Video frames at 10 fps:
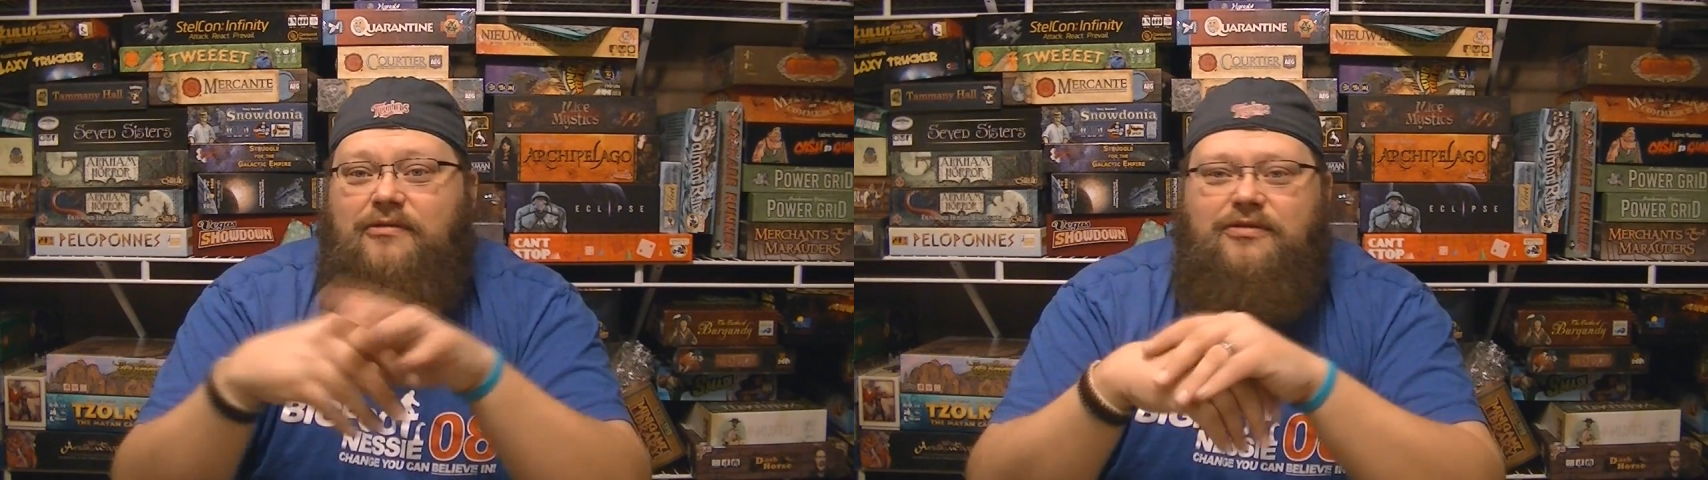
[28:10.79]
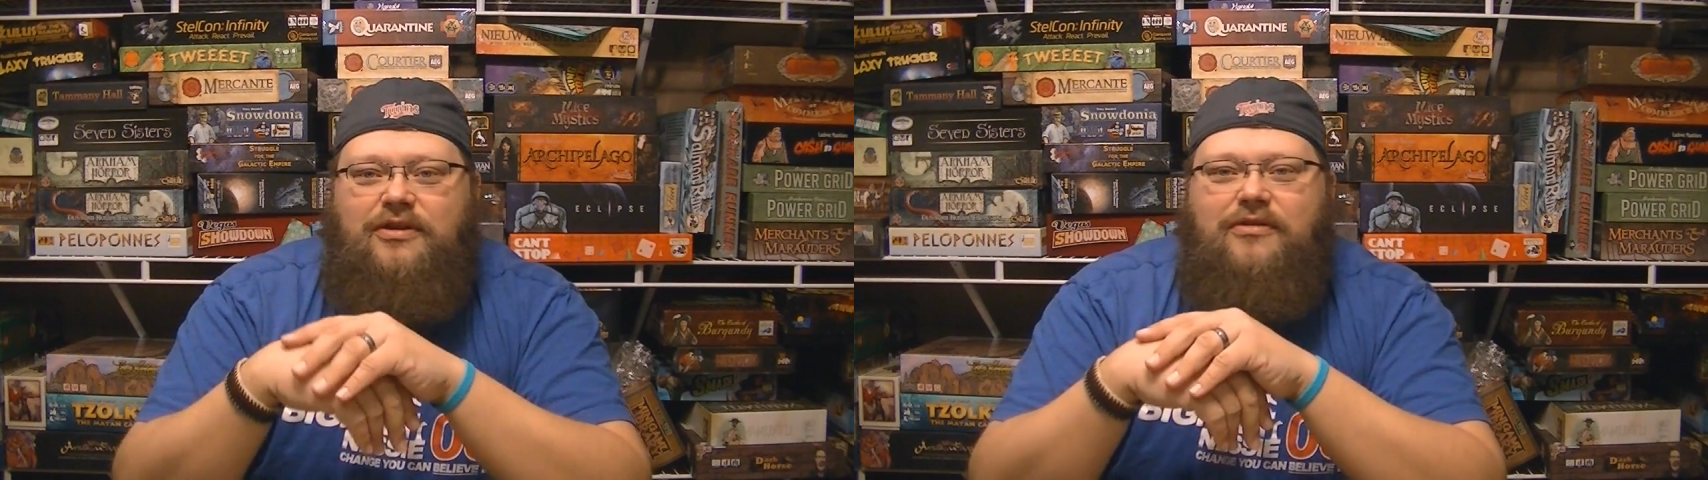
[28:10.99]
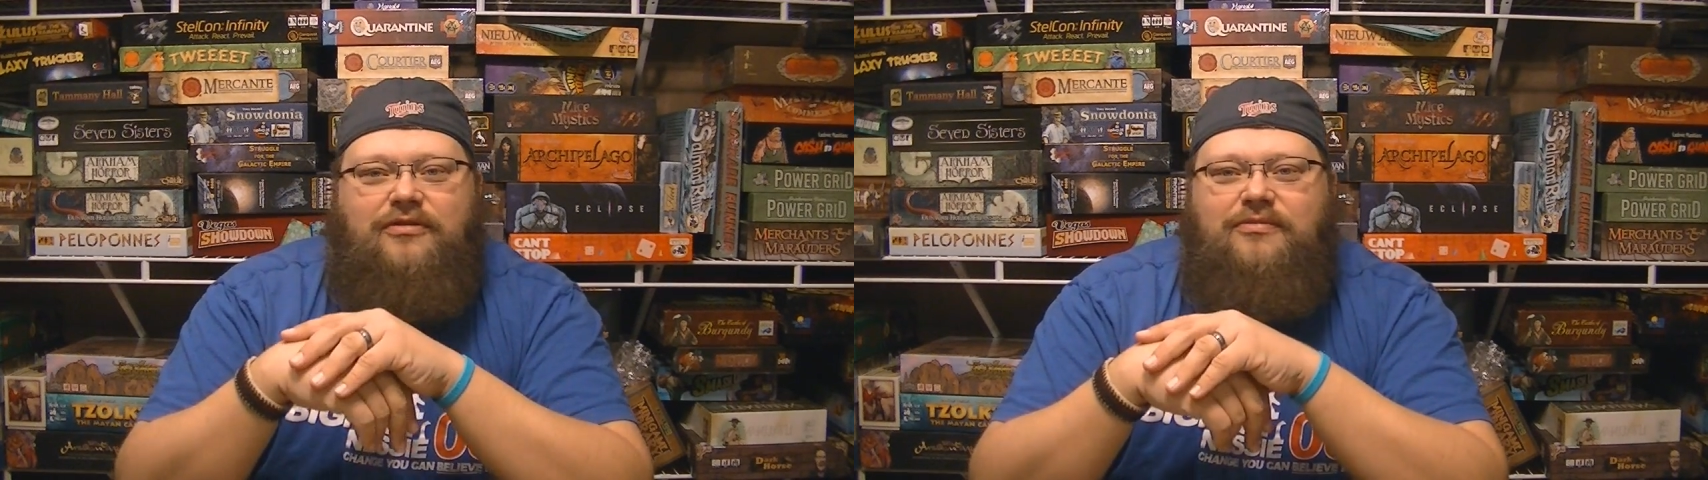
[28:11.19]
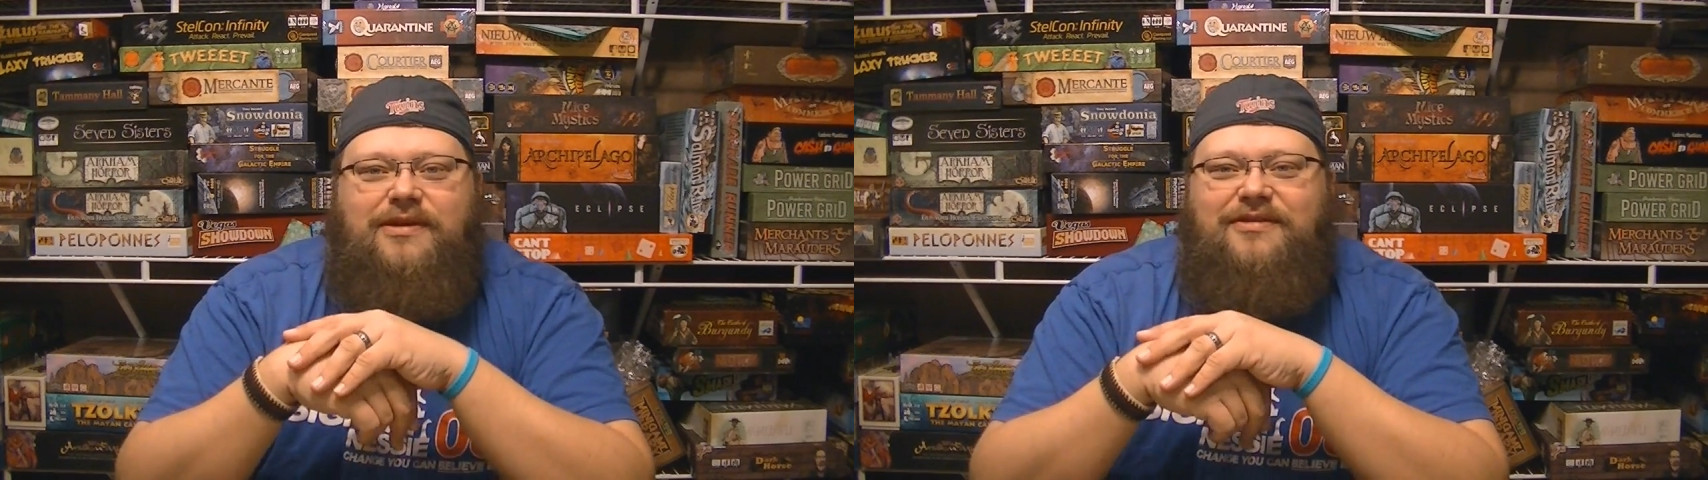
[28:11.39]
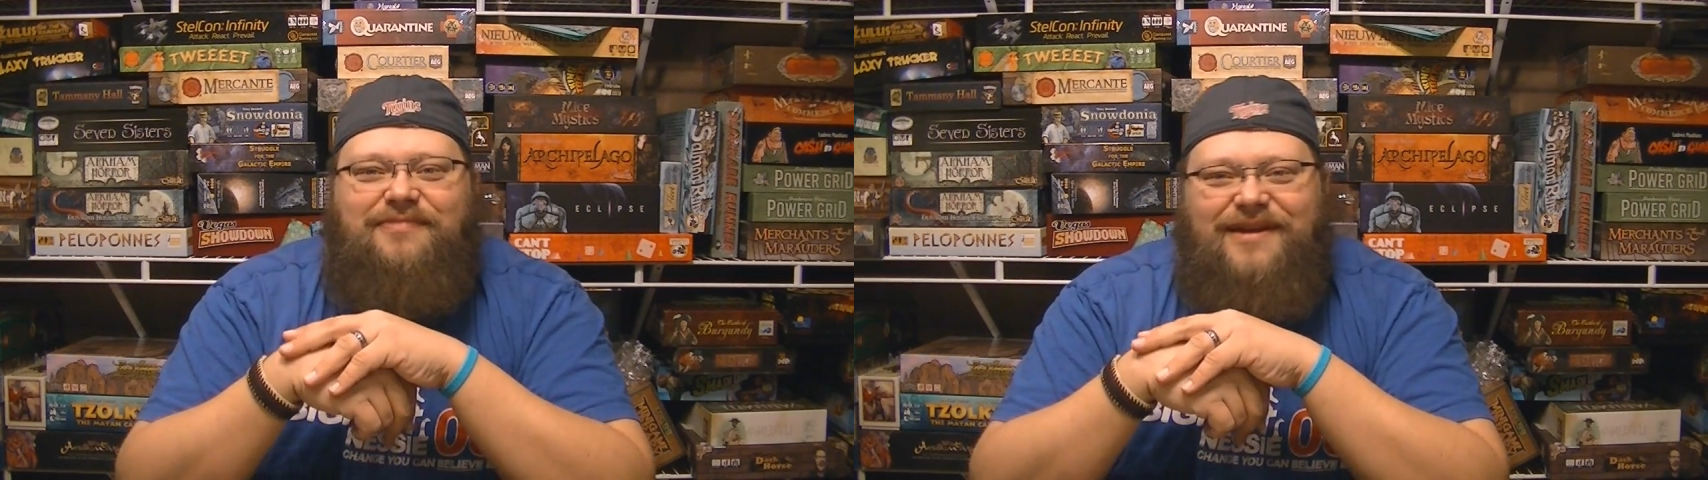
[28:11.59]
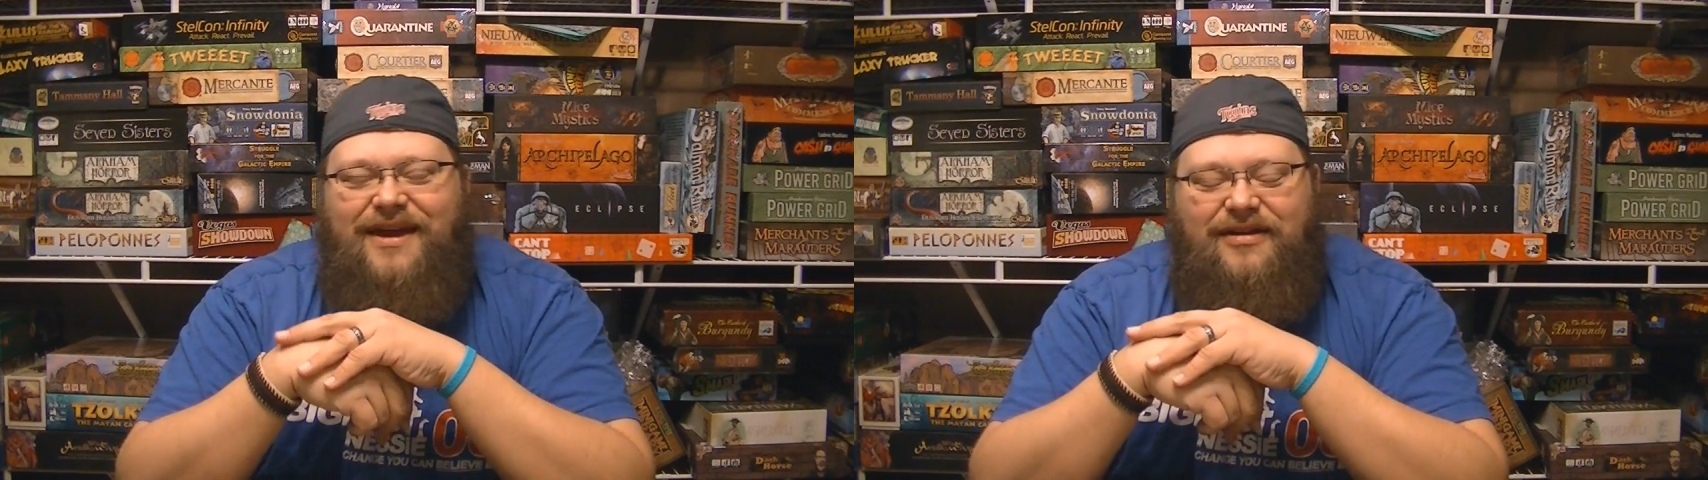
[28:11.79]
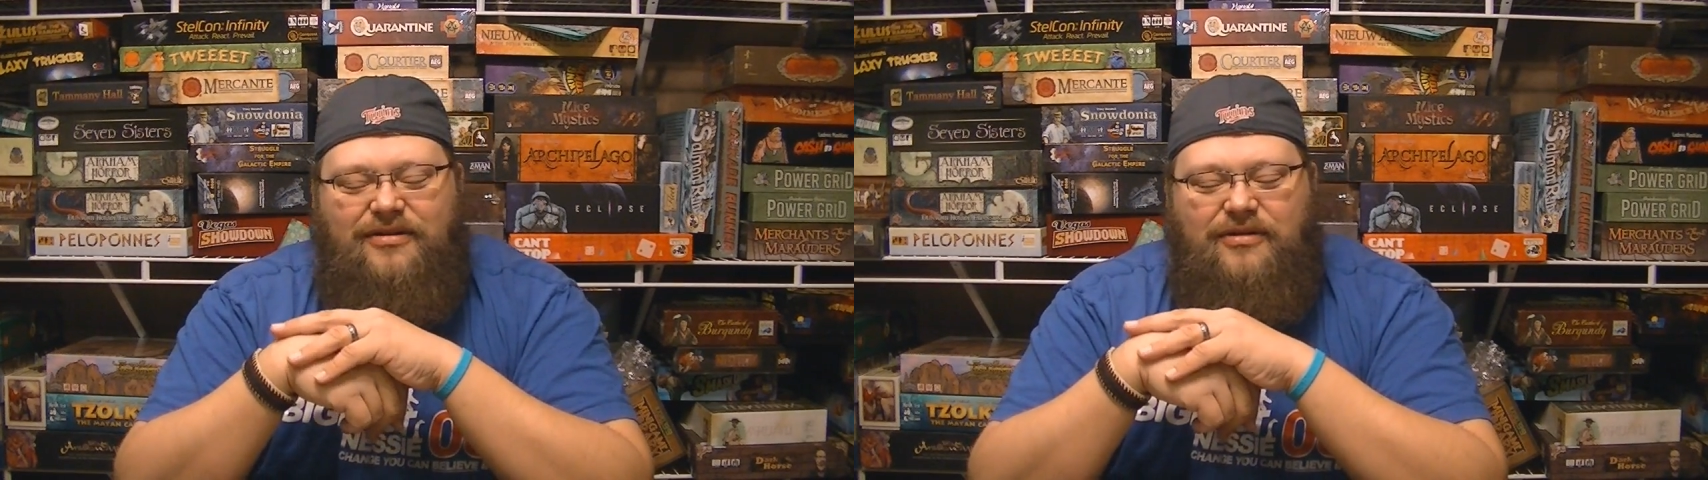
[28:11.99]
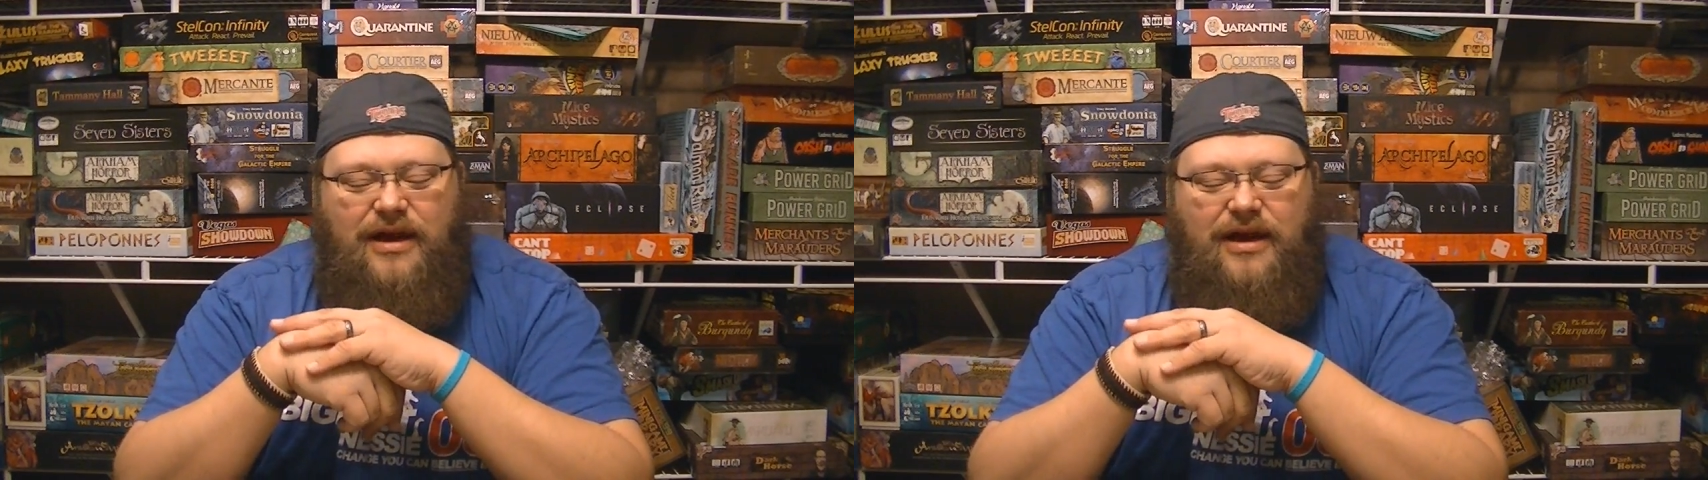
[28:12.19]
She always beats me. I don't know.